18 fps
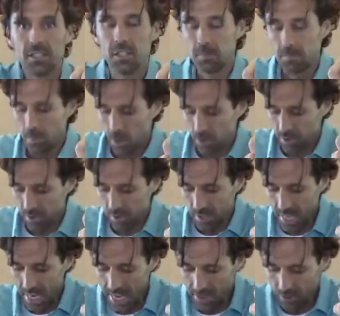the most
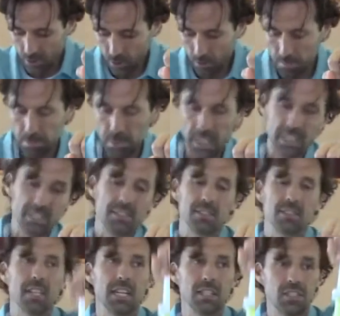natural
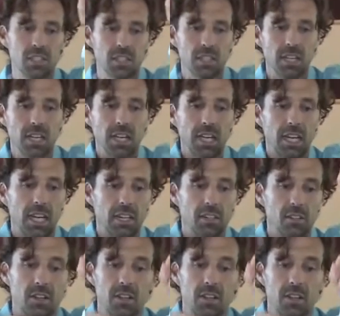places that you can